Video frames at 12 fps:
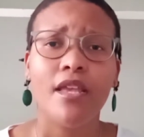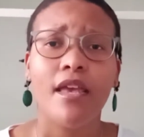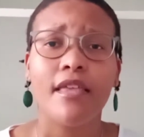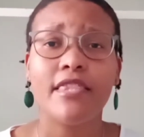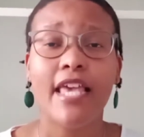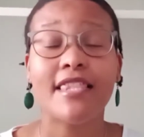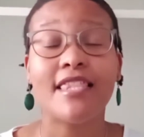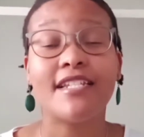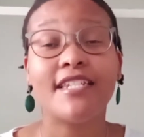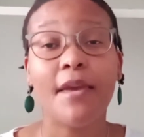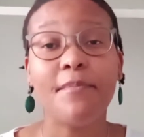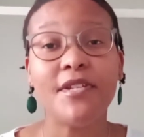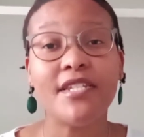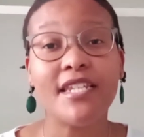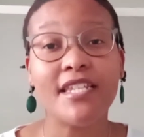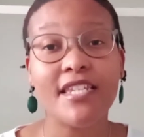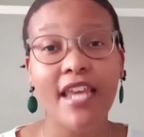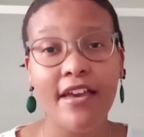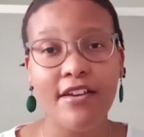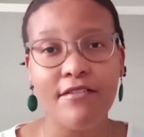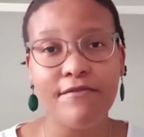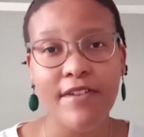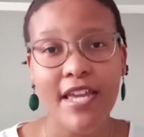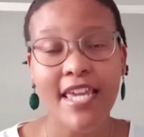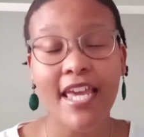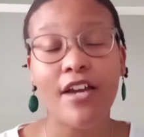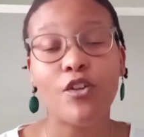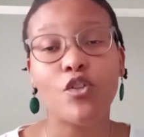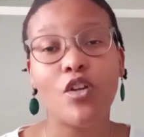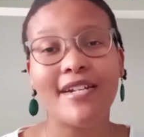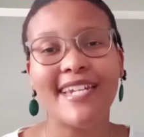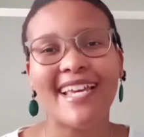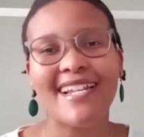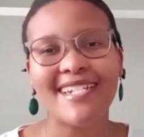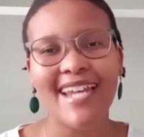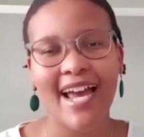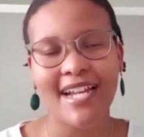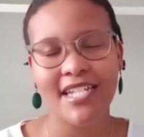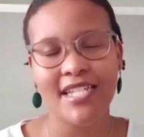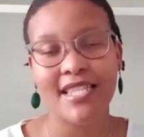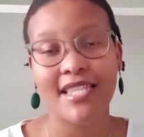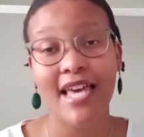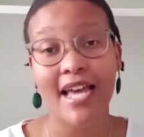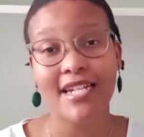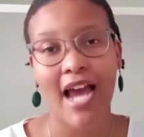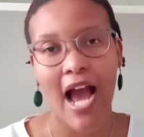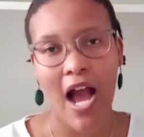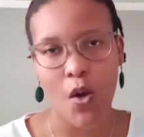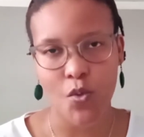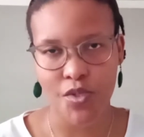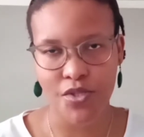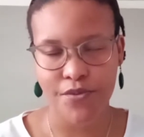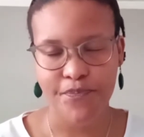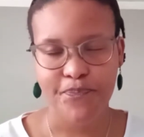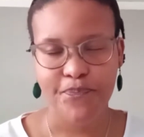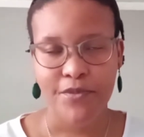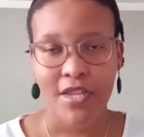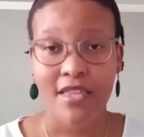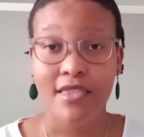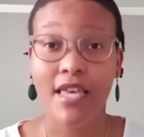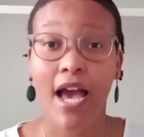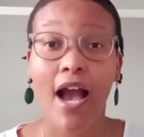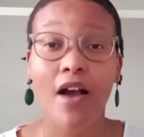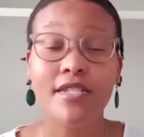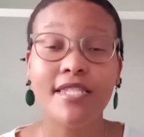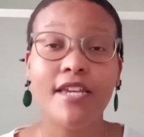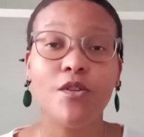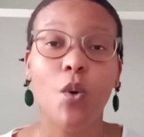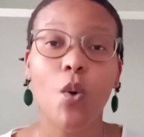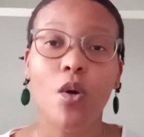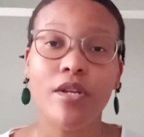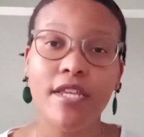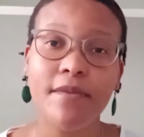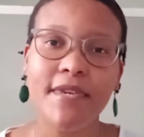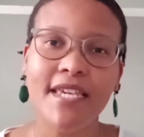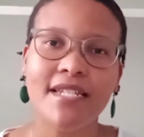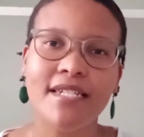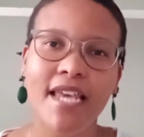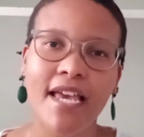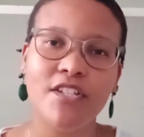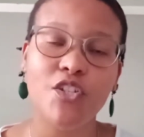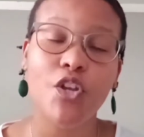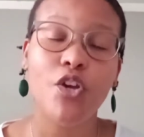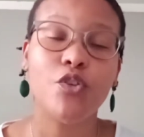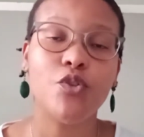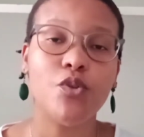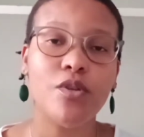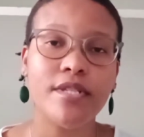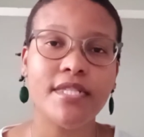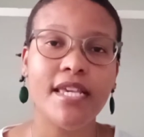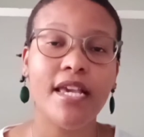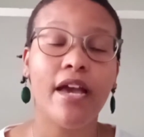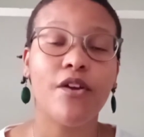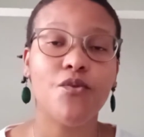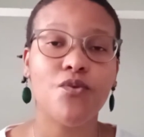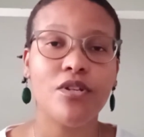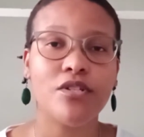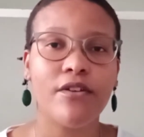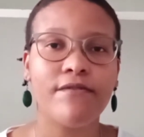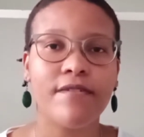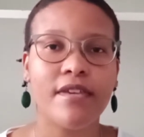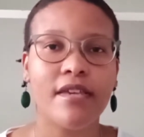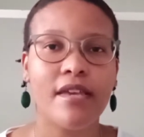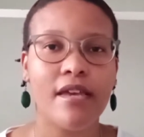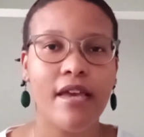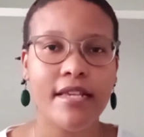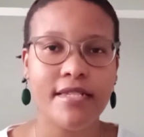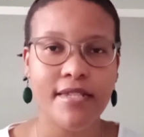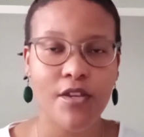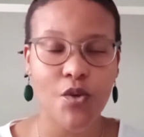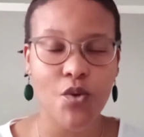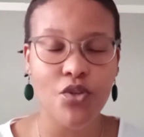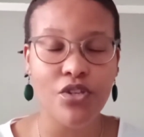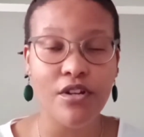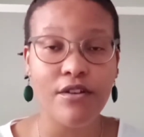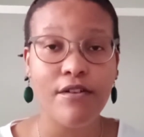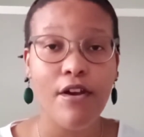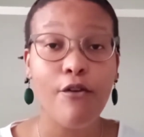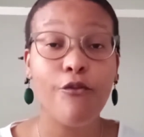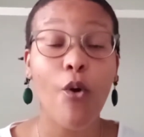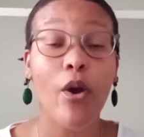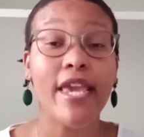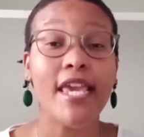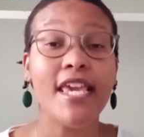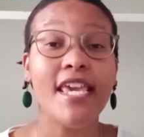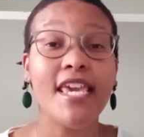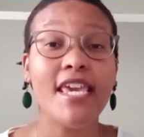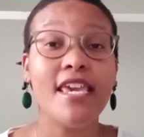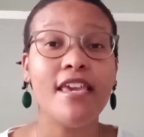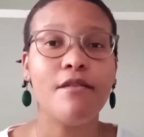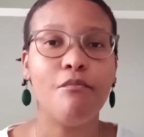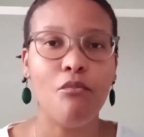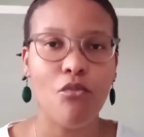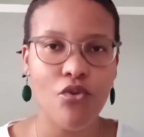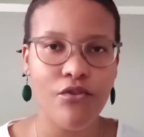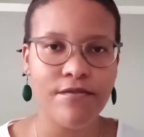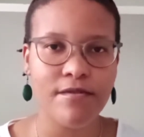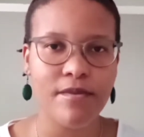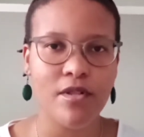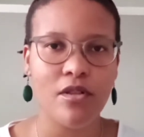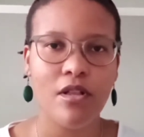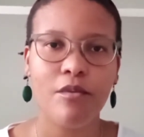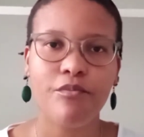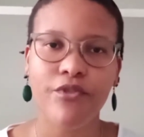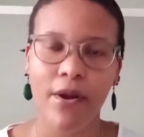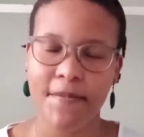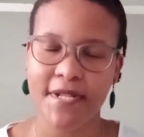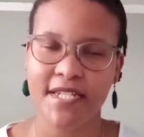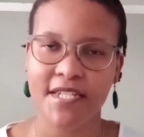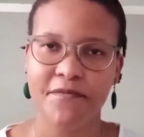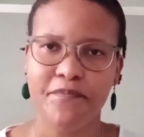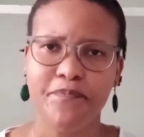then the deputy sheriff cannot attach that house. The house can only be attached using a writ of execution for immovable property.